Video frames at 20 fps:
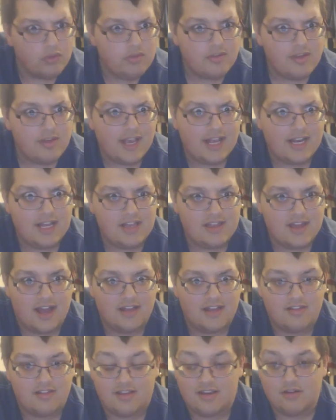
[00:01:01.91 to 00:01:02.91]
want to take any
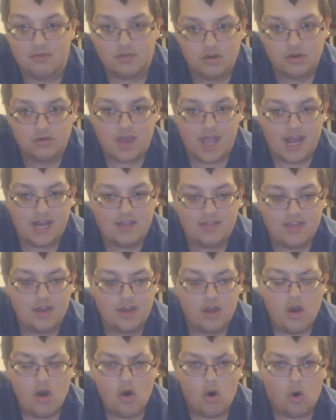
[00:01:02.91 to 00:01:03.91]
chances and he will use
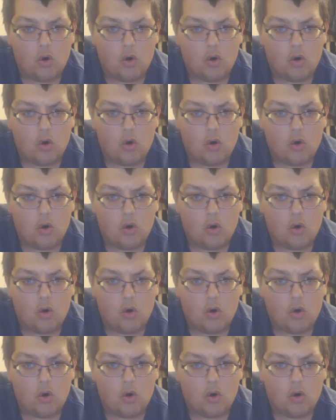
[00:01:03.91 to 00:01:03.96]
anything.